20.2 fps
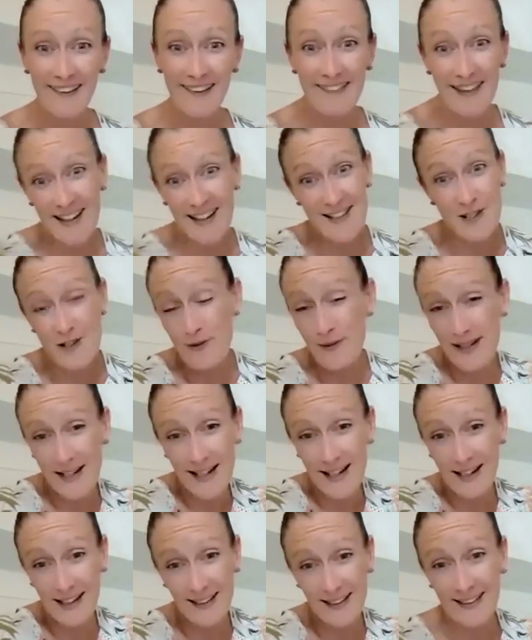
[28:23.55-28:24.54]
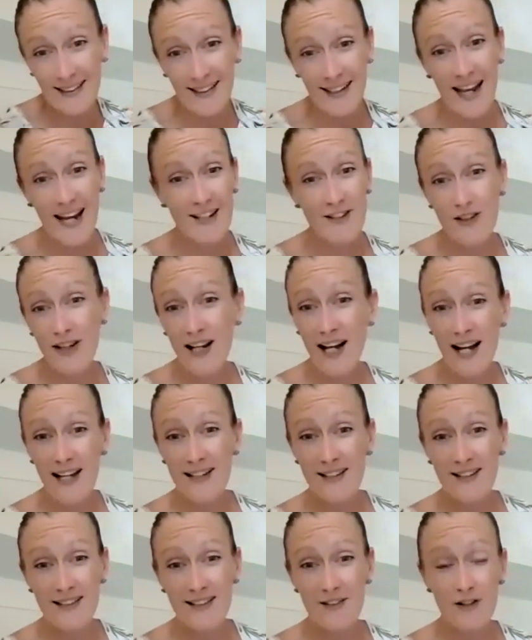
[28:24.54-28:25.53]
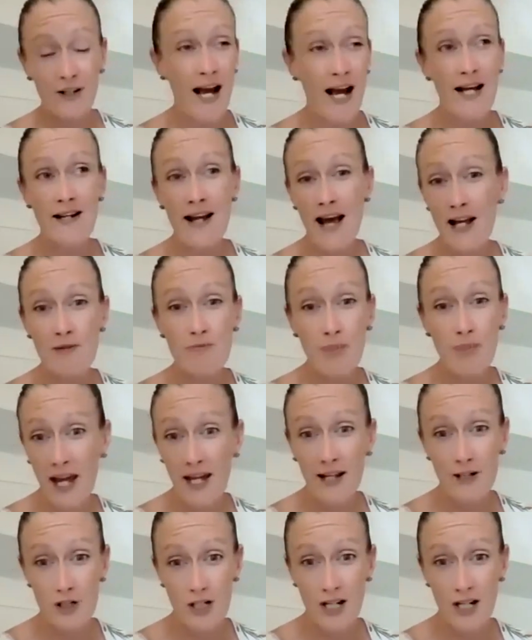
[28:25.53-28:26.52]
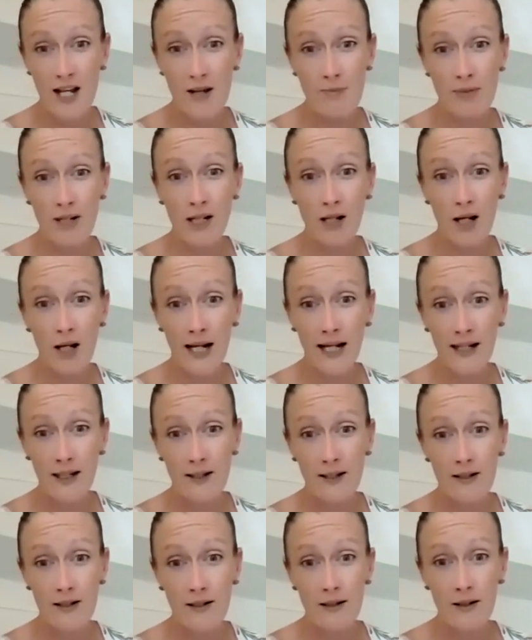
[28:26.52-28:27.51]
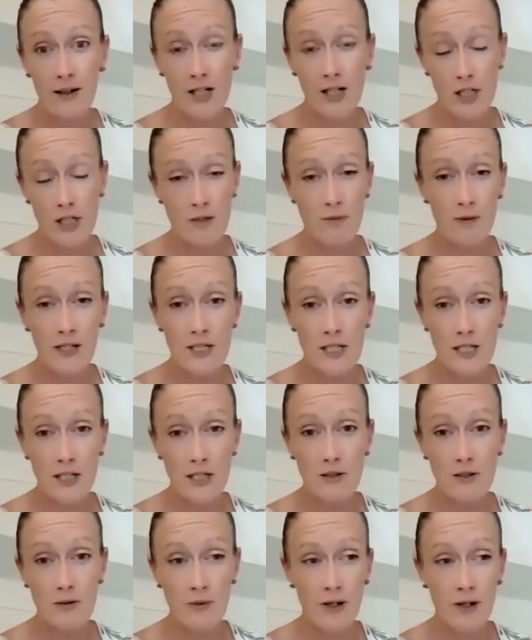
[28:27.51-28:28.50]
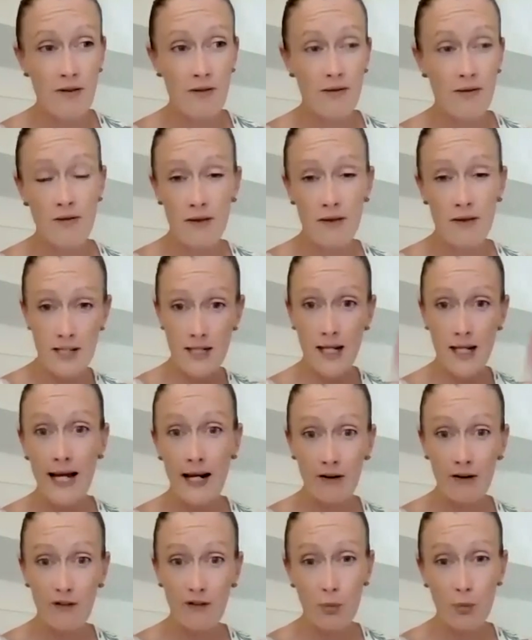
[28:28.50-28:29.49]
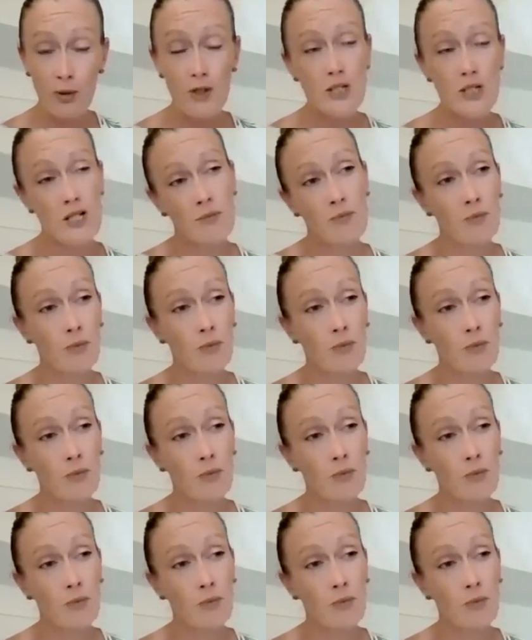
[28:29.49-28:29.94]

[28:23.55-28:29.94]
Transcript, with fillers: That is who we are, and you can't you can't unpackage it and be like, I just want to deal with this layer of a person.